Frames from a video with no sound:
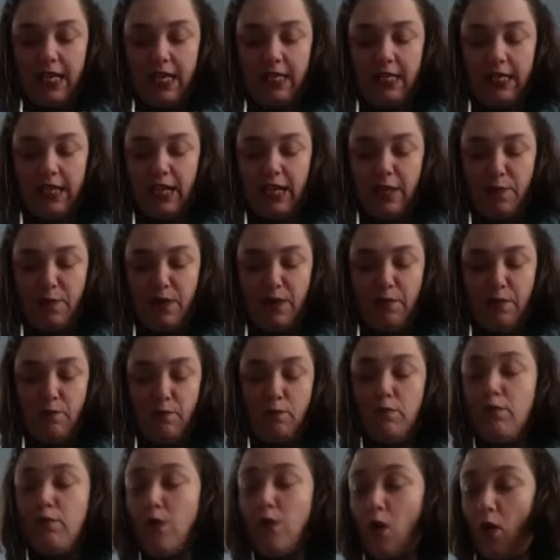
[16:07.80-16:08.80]
going to be
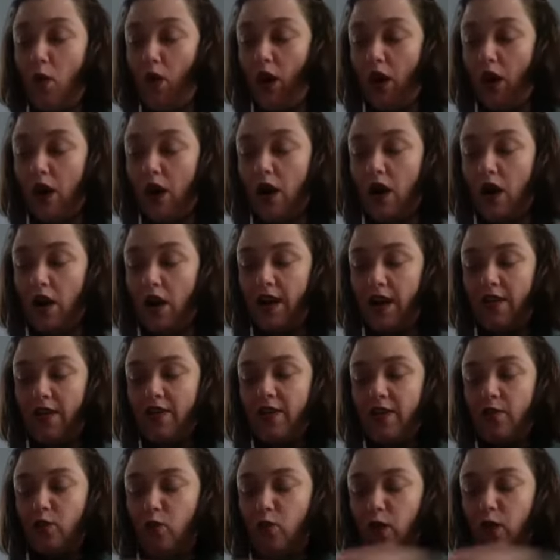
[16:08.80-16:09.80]
more
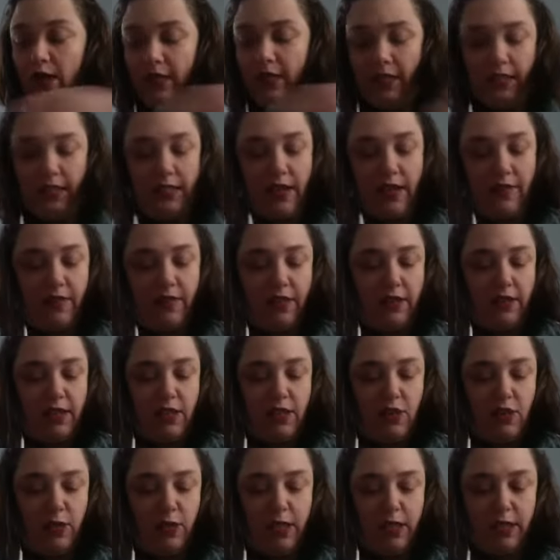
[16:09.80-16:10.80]
than 1/7,
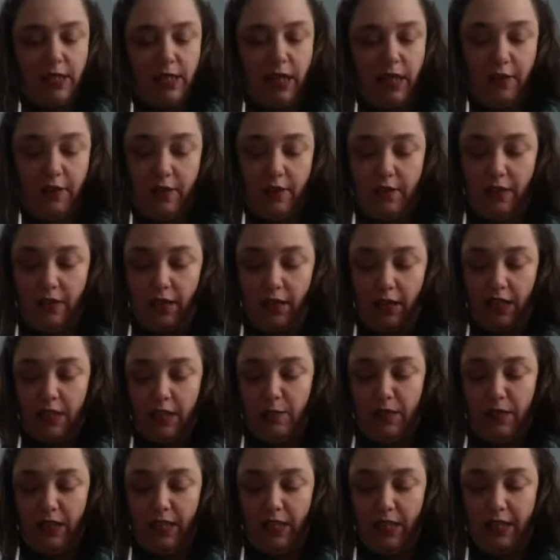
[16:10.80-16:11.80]
and you can tell that they're going to
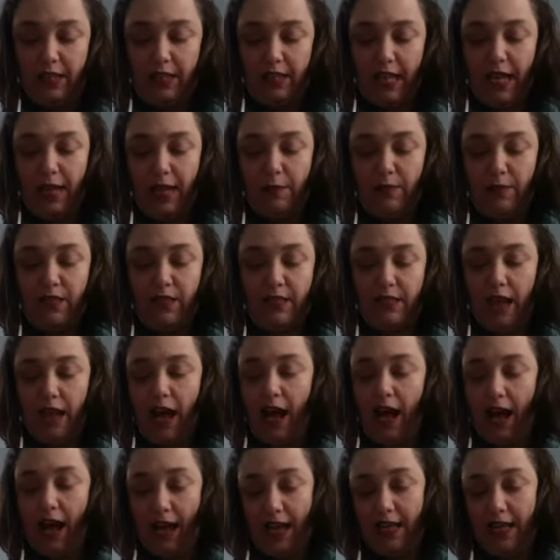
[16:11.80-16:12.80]
be the same
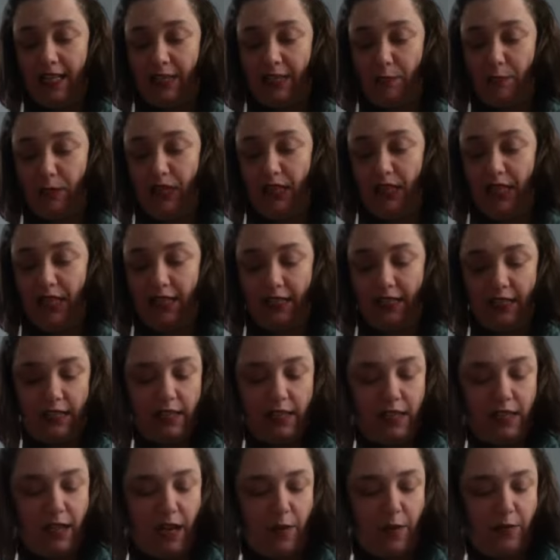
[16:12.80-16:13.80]
size because the
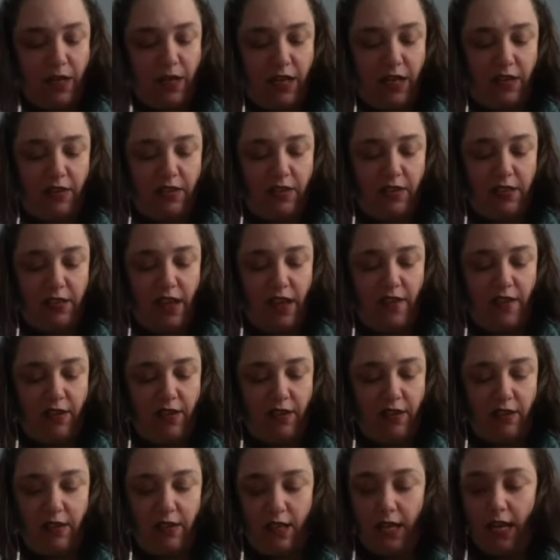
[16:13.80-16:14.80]
denominator
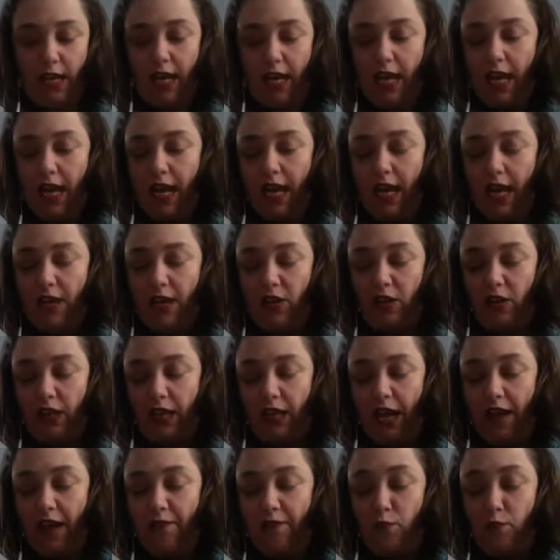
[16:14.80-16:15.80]
7, and you're going
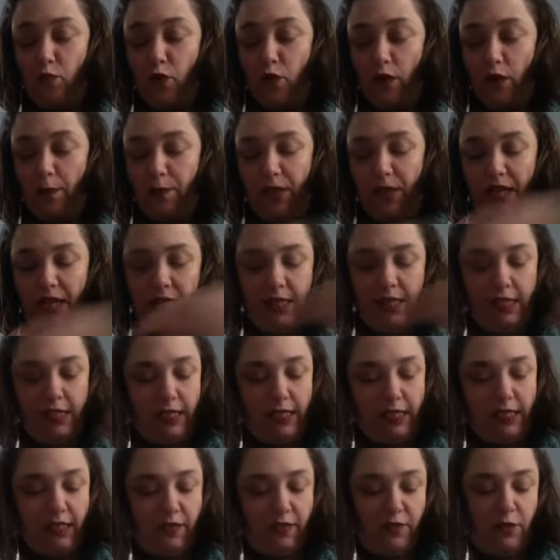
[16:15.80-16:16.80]
to have more
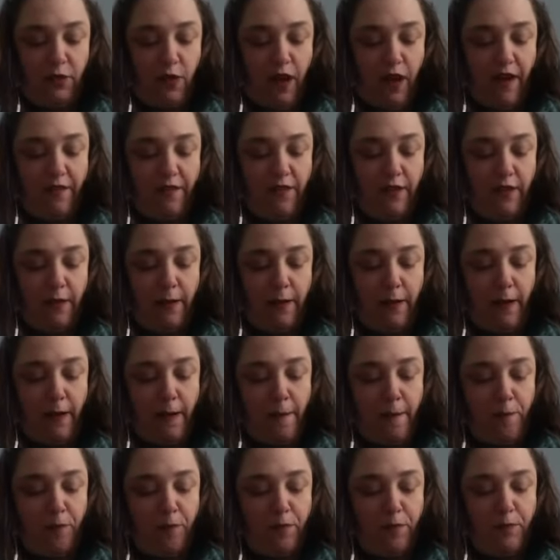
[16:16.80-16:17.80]
pieces if you have a
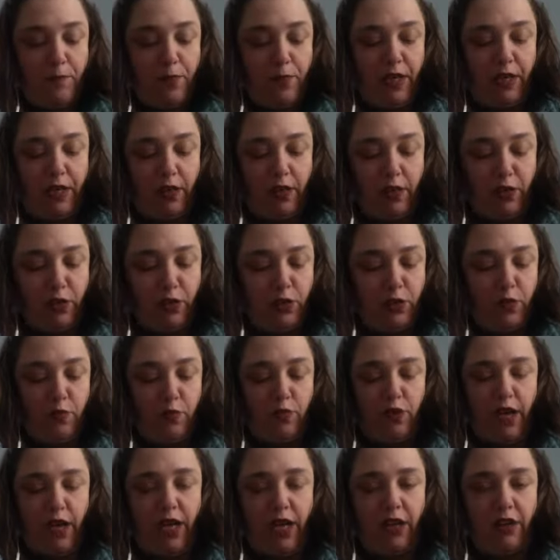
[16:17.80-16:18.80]
bigger
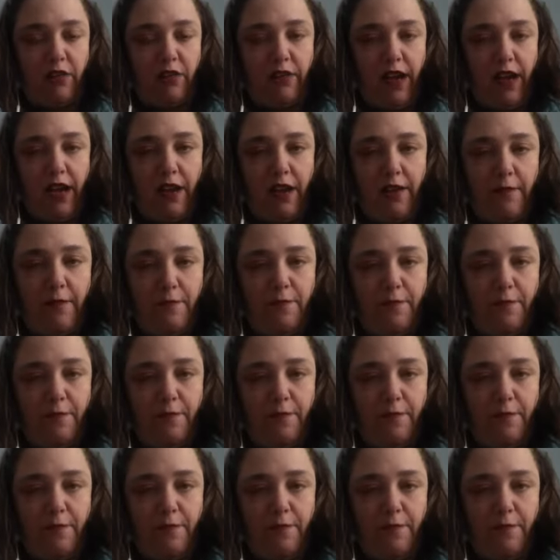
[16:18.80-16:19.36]
numerator, right?